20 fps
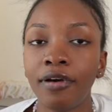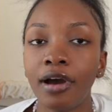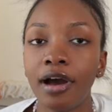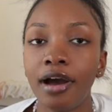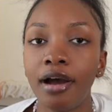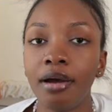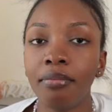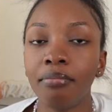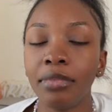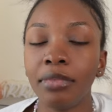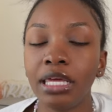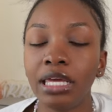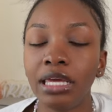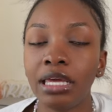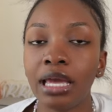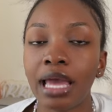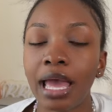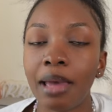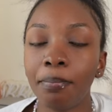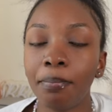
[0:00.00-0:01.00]
um,
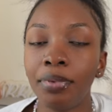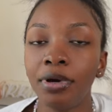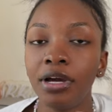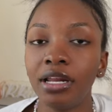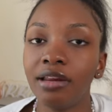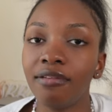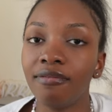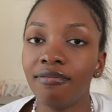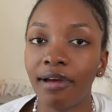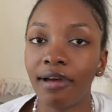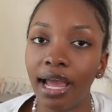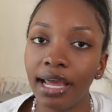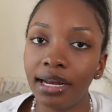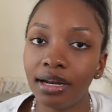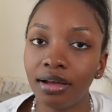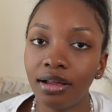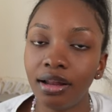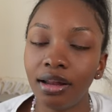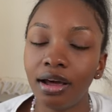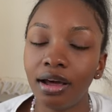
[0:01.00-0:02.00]
me putting
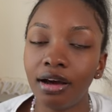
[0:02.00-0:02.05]
vinyl